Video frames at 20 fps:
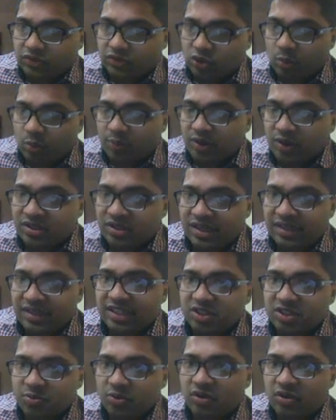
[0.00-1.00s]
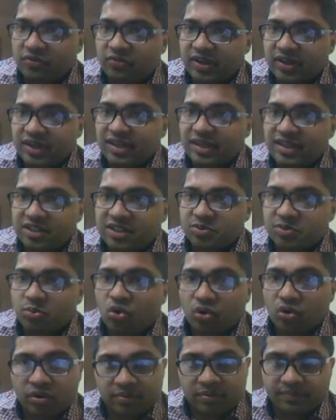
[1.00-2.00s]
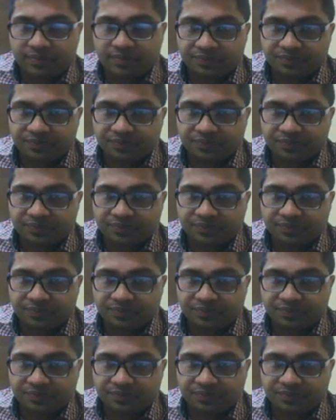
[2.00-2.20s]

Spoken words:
So percentage profit is more.